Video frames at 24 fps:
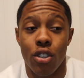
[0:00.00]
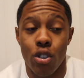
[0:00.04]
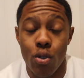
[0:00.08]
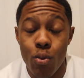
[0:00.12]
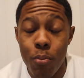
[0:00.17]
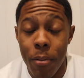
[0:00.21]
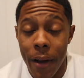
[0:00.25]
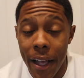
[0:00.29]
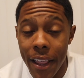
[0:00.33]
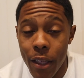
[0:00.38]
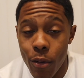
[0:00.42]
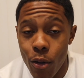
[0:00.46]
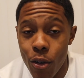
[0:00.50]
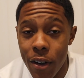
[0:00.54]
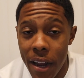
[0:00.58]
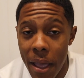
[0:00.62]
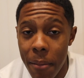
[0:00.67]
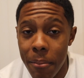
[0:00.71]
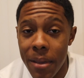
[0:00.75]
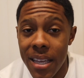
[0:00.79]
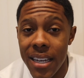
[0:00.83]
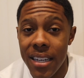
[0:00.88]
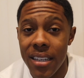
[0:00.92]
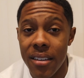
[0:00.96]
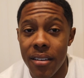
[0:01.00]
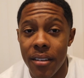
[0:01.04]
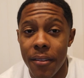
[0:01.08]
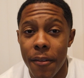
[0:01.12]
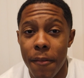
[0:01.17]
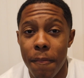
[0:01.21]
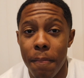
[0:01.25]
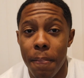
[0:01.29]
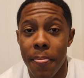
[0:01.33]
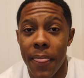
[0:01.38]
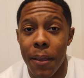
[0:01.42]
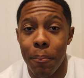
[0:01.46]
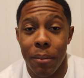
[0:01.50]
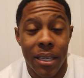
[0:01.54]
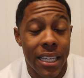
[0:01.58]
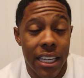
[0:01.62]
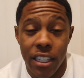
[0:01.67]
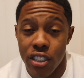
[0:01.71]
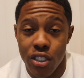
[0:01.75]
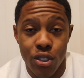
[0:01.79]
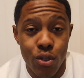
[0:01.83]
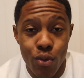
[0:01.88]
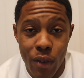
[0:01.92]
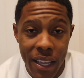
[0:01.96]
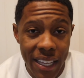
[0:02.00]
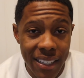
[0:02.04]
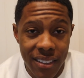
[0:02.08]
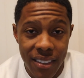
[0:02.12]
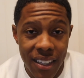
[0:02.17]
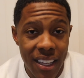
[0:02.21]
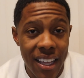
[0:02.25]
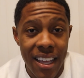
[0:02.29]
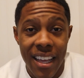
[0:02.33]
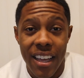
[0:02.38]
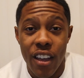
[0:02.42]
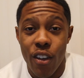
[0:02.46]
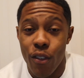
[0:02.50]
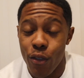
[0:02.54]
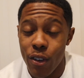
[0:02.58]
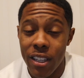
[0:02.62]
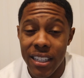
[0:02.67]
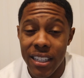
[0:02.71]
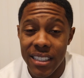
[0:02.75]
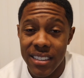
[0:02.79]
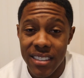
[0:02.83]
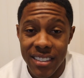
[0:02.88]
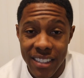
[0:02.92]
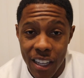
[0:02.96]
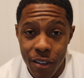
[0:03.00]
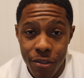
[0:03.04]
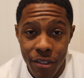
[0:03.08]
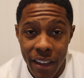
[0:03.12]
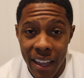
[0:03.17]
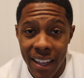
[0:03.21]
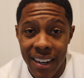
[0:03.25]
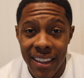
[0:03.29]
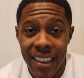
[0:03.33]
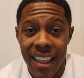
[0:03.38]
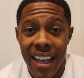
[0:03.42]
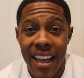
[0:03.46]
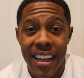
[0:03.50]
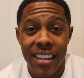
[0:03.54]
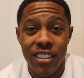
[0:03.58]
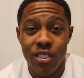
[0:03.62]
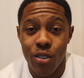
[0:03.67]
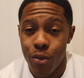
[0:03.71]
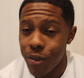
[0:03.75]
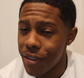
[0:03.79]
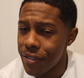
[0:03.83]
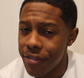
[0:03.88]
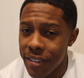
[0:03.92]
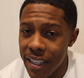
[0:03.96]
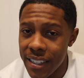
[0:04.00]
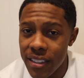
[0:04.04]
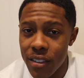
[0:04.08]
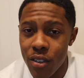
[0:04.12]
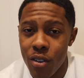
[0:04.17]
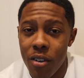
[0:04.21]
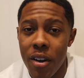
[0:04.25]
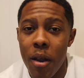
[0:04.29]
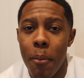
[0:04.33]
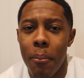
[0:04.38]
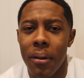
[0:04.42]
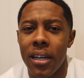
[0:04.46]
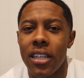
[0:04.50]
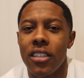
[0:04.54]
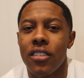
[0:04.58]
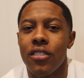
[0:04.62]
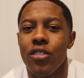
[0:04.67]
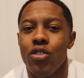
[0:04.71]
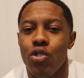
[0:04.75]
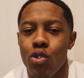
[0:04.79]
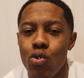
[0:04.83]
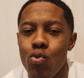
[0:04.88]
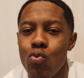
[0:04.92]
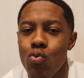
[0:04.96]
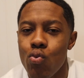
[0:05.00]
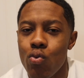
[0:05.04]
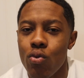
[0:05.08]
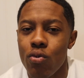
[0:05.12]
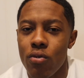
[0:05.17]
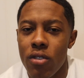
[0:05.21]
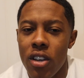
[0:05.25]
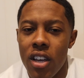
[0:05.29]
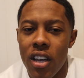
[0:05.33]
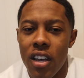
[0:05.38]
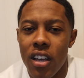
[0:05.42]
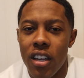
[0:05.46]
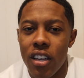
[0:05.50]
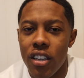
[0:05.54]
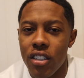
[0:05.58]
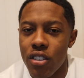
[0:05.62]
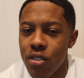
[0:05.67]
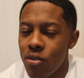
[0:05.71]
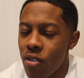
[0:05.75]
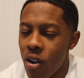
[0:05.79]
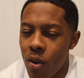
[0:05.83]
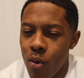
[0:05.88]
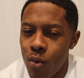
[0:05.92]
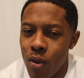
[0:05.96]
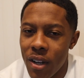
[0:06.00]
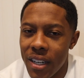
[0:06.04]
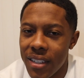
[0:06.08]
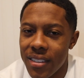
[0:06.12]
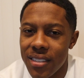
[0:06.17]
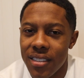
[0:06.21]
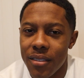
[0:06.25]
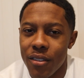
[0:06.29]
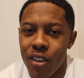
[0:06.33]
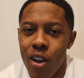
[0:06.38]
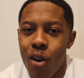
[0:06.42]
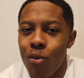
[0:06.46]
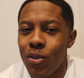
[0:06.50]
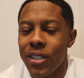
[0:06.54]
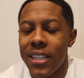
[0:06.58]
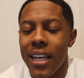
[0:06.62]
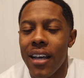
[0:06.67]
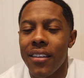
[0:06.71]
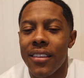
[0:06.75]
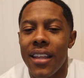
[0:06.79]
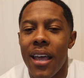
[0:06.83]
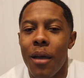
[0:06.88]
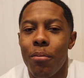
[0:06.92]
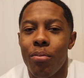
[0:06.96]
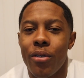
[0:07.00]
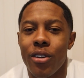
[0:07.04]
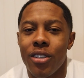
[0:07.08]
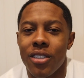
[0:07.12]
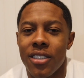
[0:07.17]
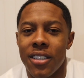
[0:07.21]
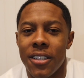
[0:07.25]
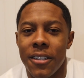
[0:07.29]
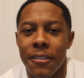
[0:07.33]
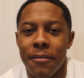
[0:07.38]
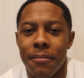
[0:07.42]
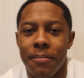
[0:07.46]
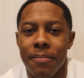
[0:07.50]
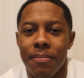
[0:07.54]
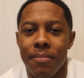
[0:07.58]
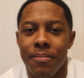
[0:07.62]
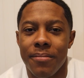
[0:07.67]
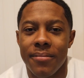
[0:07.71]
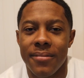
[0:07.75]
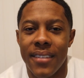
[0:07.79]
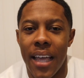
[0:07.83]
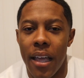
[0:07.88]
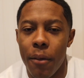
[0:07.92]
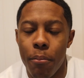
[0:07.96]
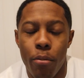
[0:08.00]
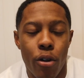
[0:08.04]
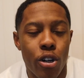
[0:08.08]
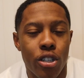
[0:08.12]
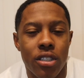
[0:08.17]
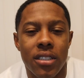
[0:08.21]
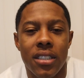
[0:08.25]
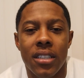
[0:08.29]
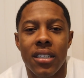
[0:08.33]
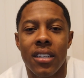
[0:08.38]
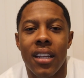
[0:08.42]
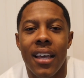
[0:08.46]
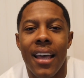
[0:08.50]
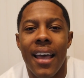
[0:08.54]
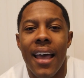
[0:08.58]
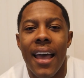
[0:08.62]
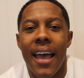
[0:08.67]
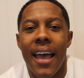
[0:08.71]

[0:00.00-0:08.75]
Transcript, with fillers: you probably won't admit it because you ain't really self-analyzed or reflected on it, but you you don't want to go without that person. That person